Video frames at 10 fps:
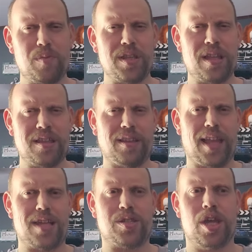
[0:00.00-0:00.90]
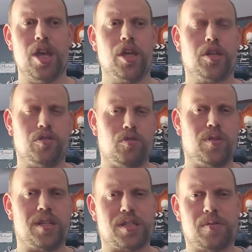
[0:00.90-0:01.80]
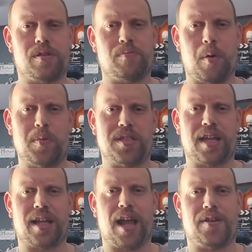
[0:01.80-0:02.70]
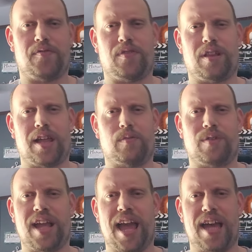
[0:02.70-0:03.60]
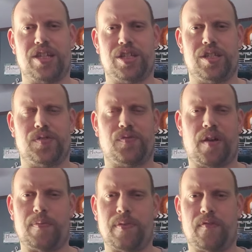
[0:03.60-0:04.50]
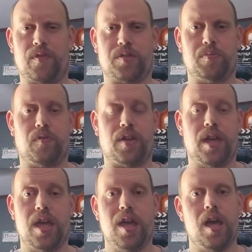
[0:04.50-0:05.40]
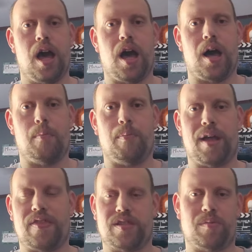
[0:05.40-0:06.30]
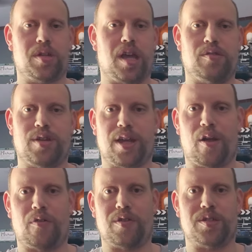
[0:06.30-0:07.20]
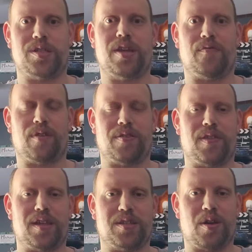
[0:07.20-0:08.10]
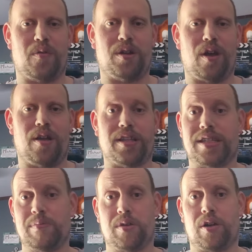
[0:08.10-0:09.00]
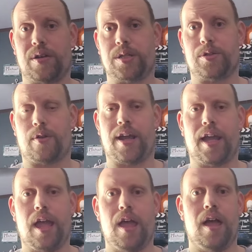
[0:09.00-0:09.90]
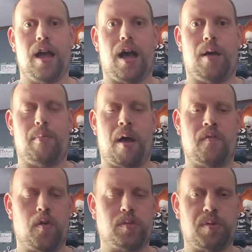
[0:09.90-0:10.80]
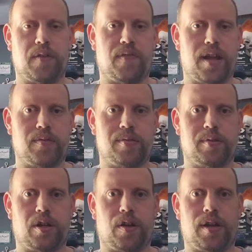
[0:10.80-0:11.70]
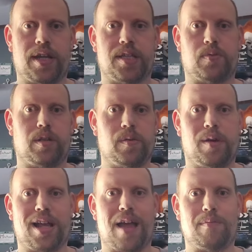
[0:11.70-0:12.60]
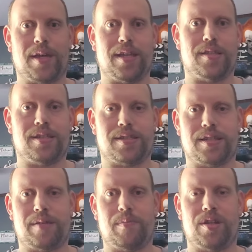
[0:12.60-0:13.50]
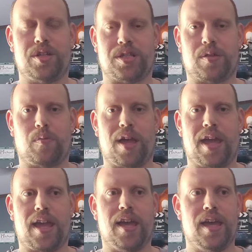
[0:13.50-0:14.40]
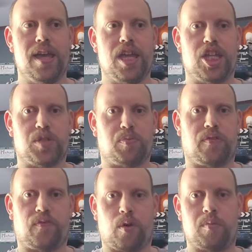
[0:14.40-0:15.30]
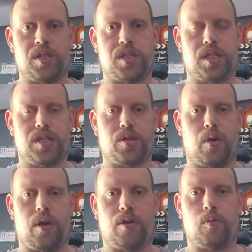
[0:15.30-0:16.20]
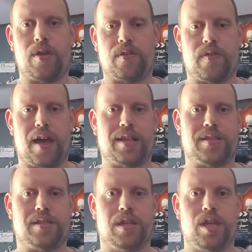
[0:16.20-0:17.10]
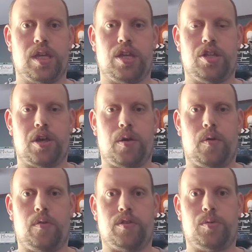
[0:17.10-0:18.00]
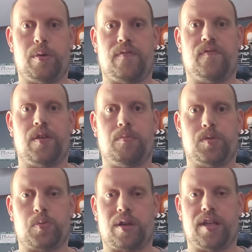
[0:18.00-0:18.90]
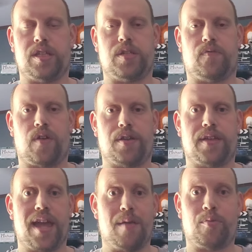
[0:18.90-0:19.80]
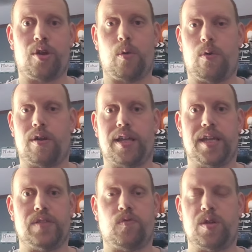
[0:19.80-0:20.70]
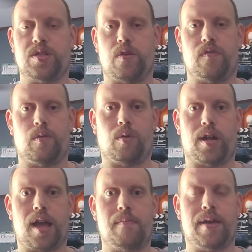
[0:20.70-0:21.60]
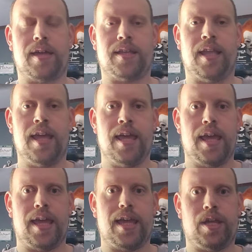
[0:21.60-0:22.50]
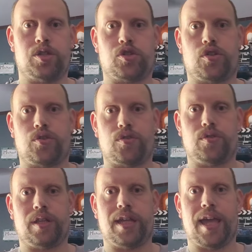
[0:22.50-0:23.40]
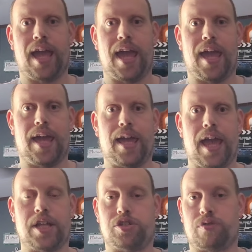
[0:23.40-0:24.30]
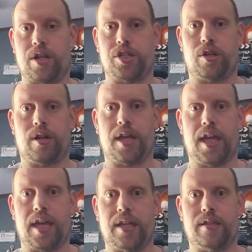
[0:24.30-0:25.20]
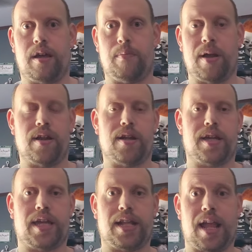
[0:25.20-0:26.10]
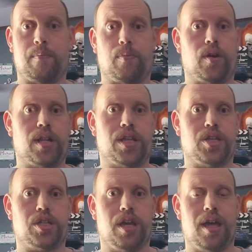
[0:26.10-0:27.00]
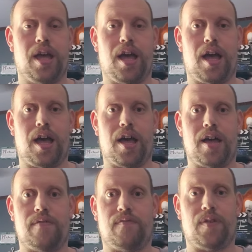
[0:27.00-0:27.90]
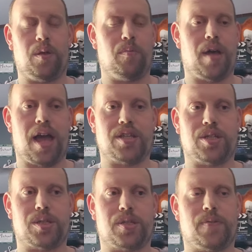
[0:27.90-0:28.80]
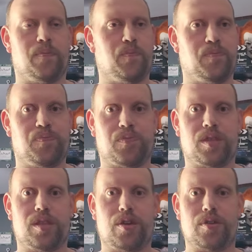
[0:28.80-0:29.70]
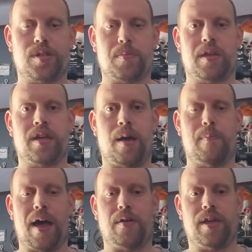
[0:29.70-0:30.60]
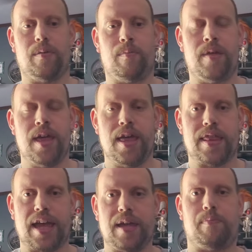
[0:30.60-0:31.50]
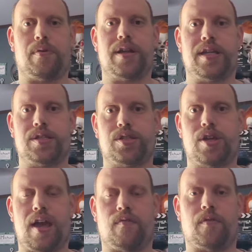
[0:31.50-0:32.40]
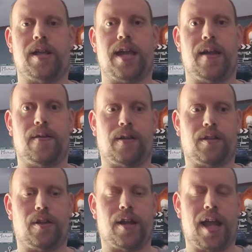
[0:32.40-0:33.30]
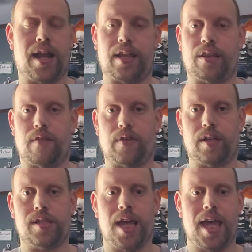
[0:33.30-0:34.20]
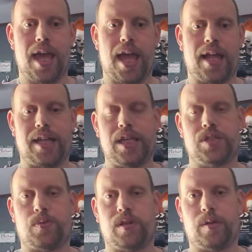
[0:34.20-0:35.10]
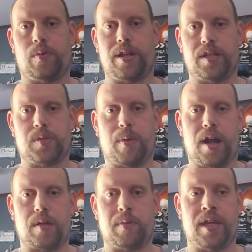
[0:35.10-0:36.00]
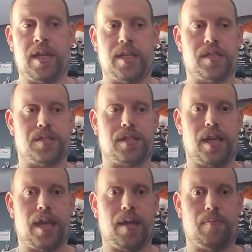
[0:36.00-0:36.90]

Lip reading: But nonetheless, you do get certain moments that kind of are like rehashes from the first movie. But at the same time, you get all these different things going on. And Tim Curry's great. I've always been a fan of Tim Curry. He's really what got me into cinema, just the way his performances are, whether that's, you know, doing films where he's in front of the camera or his voiceover work. I mean, he is truly a treasure in American and British film. There's something about him that he brings to every character, and I love it. And he's really what inspired me. He is